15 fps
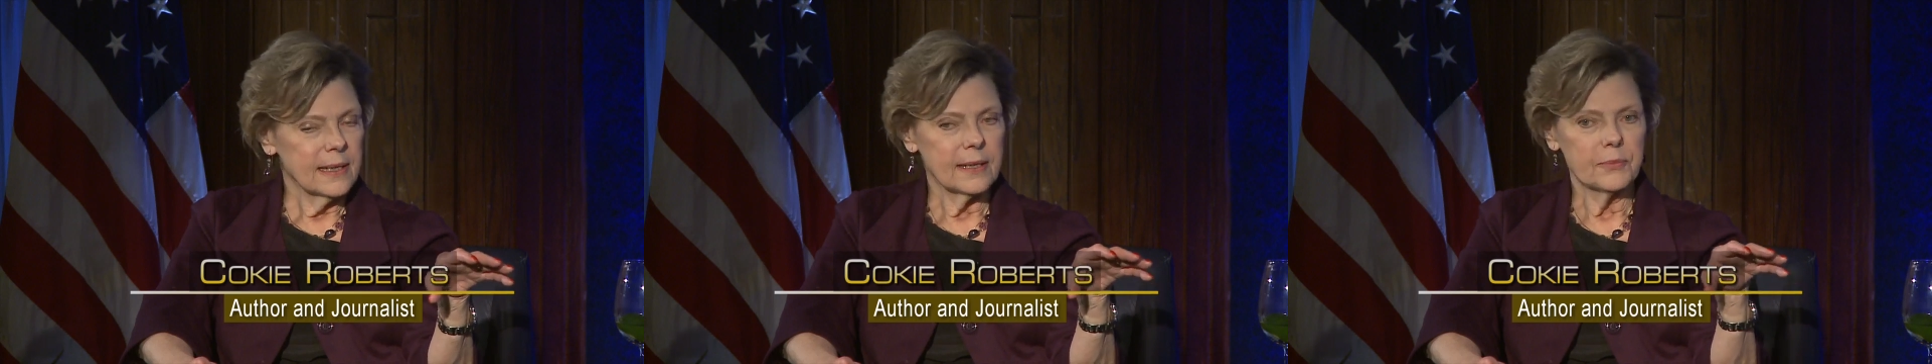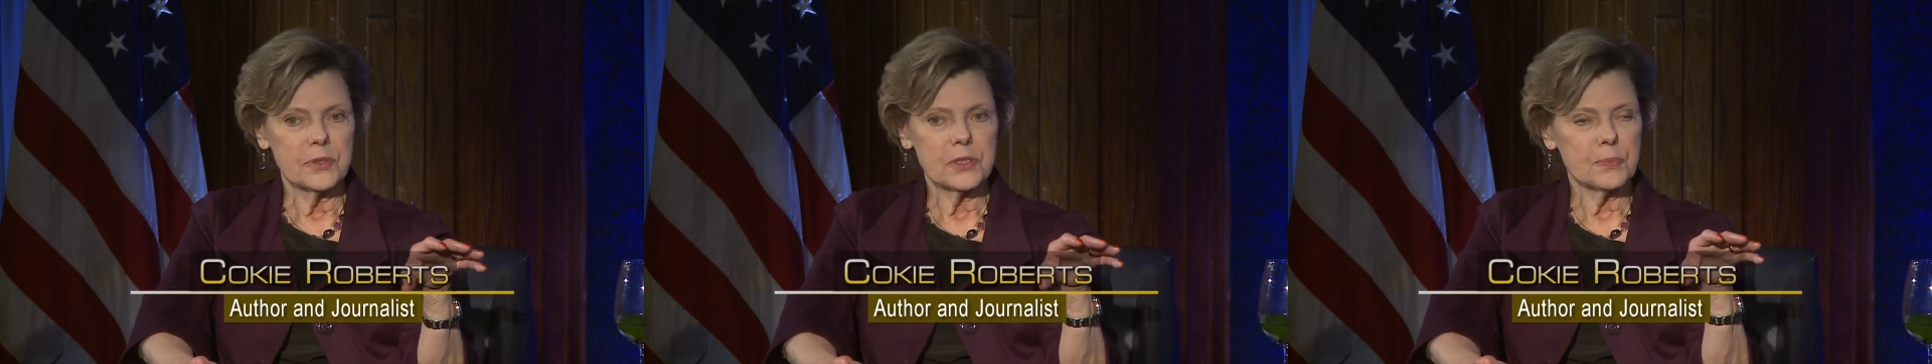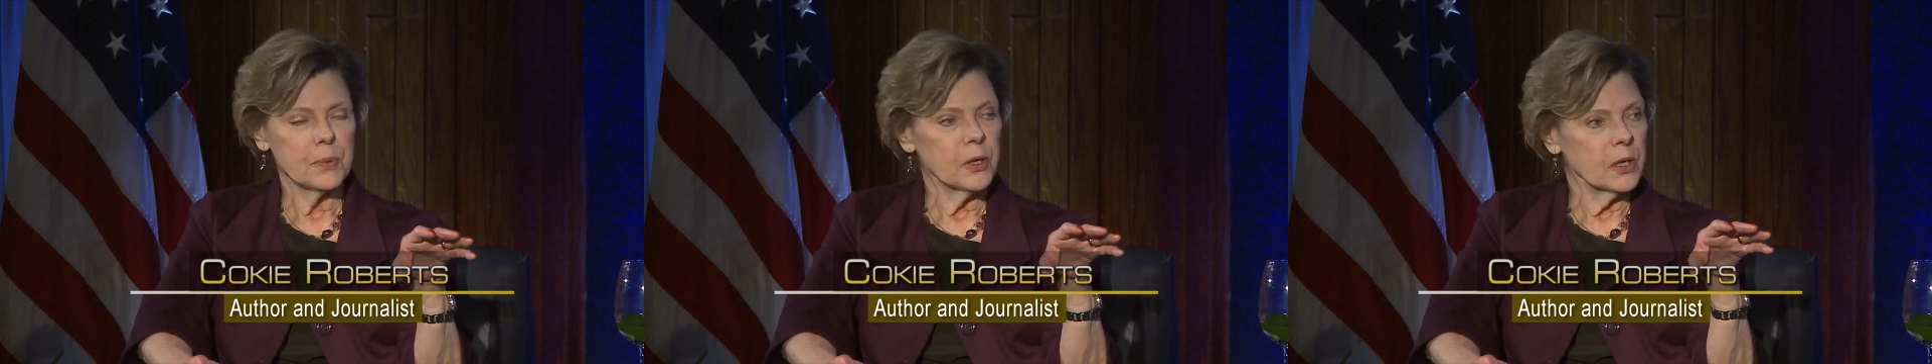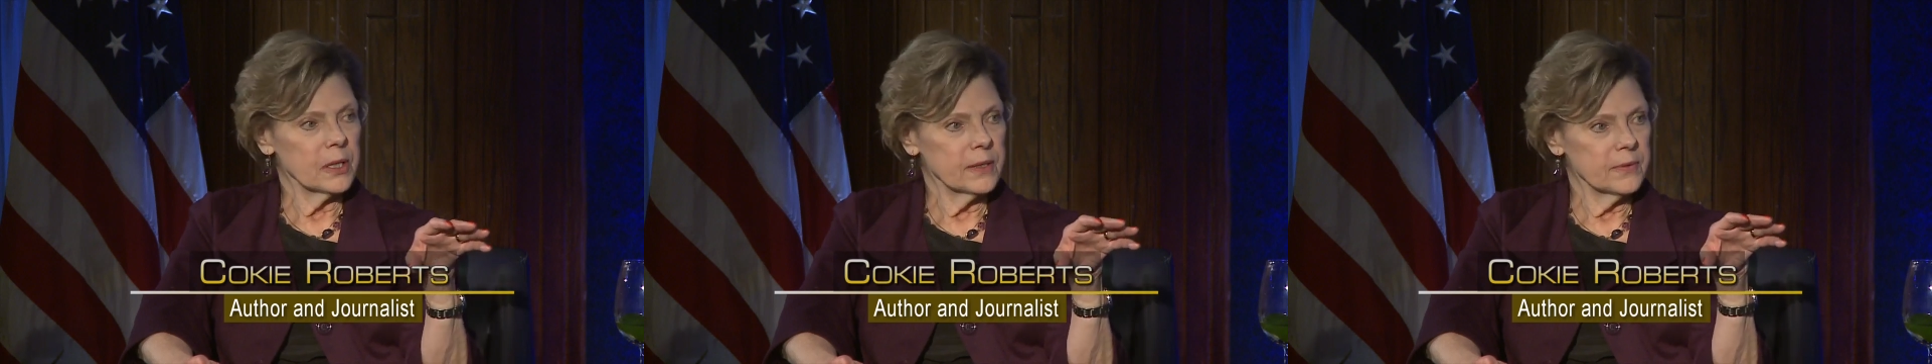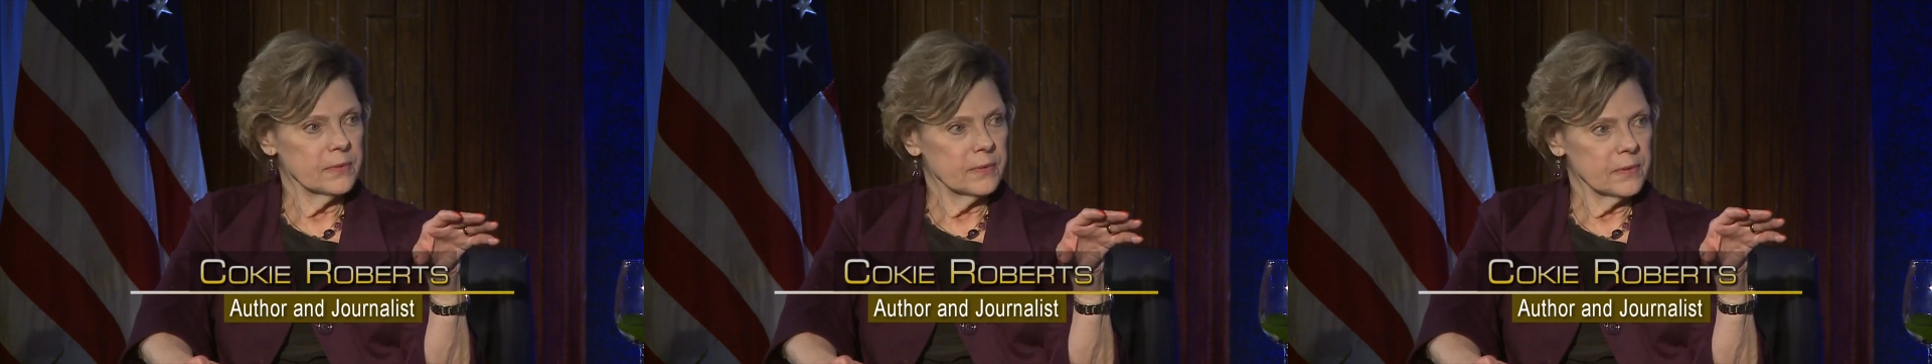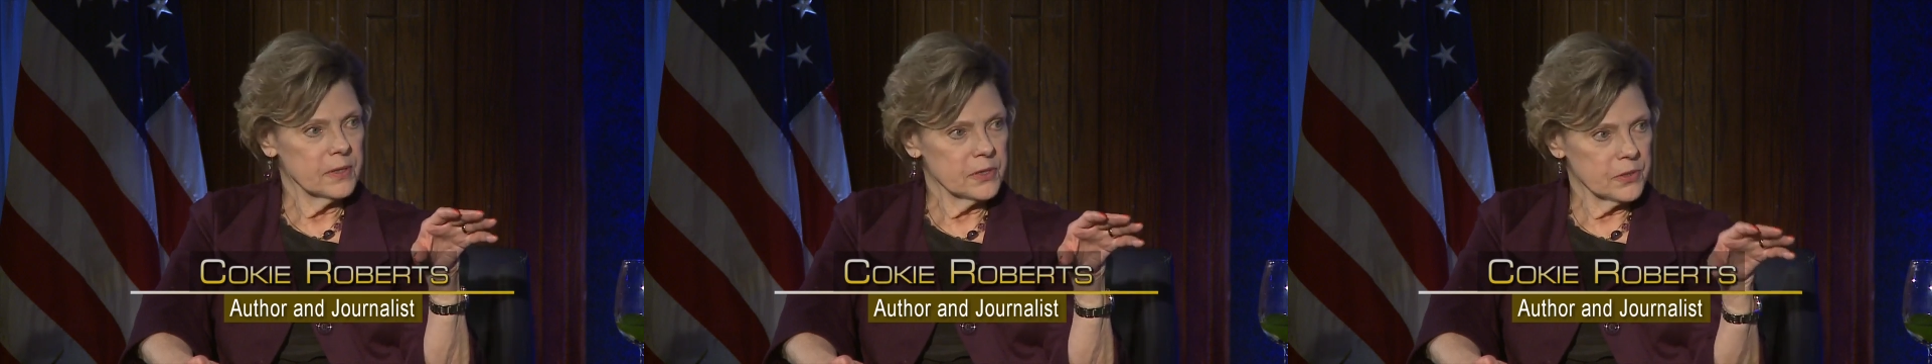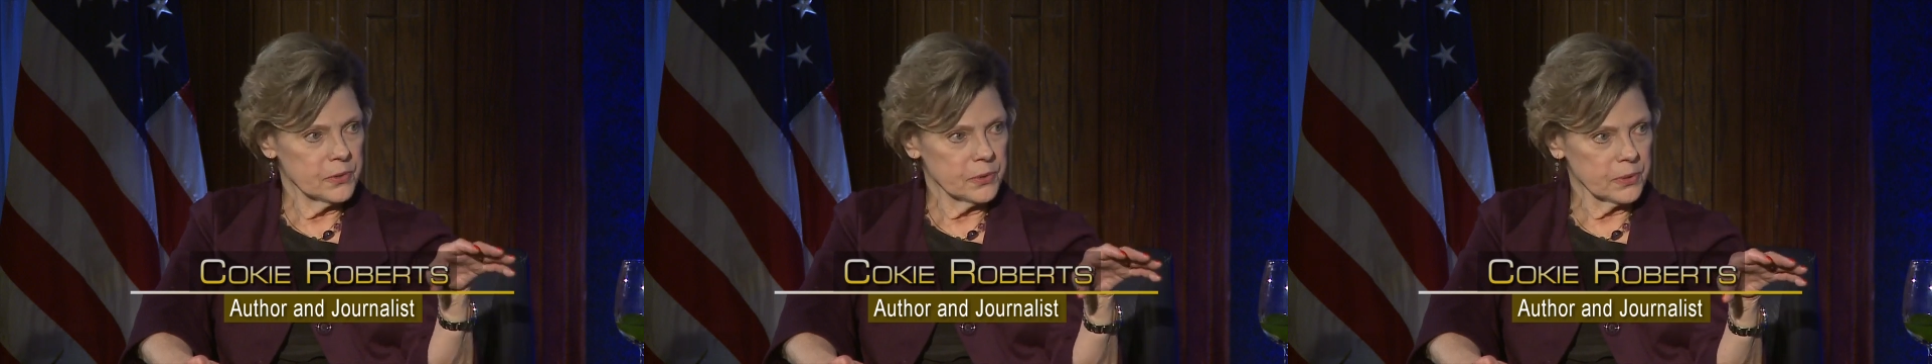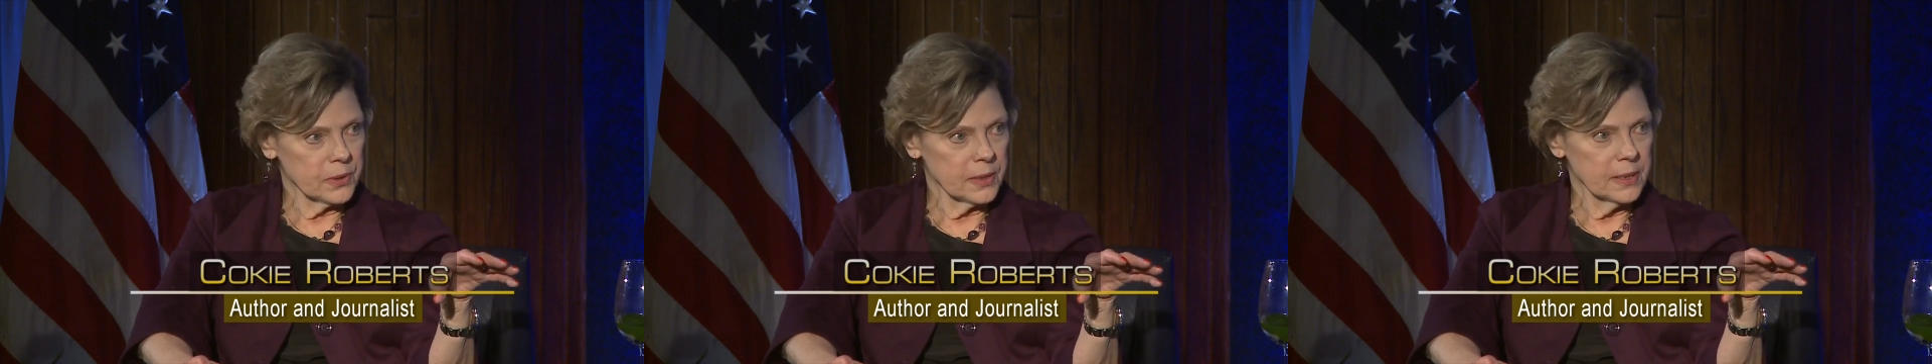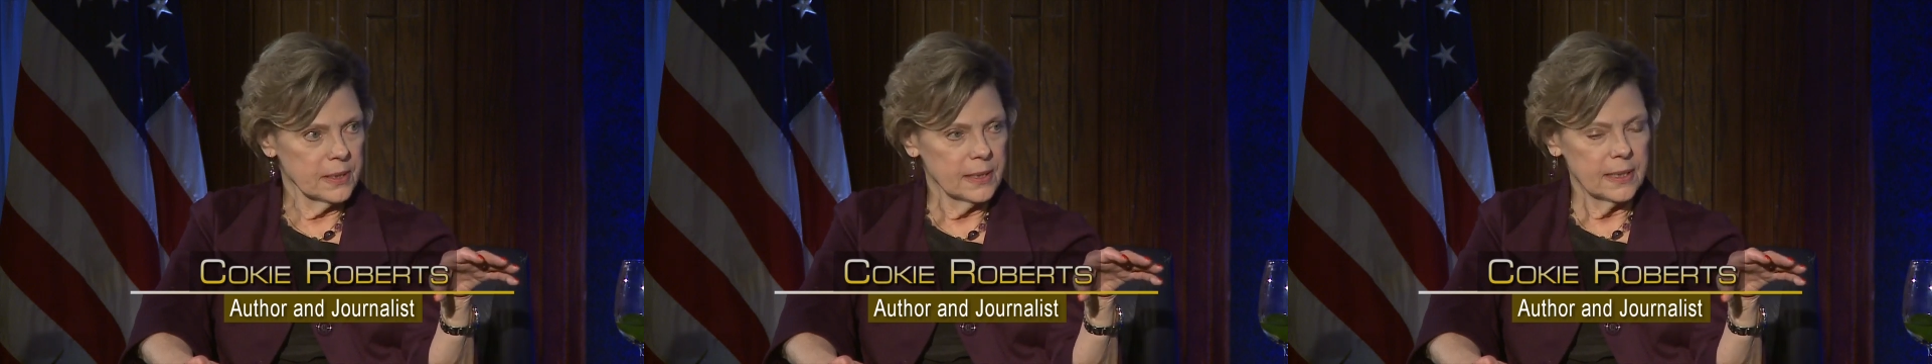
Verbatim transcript: and was part of the story.